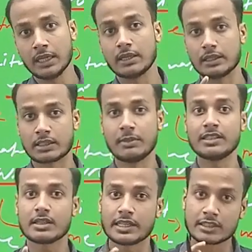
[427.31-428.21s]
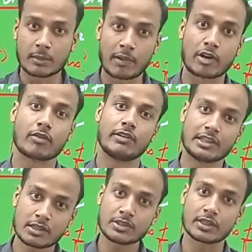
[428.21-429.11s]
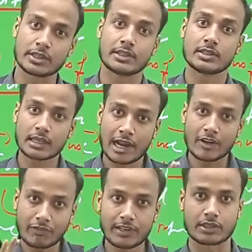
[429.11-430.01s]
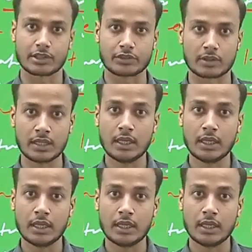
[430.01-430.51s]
It means it is a part of literature, it is a kind of literature.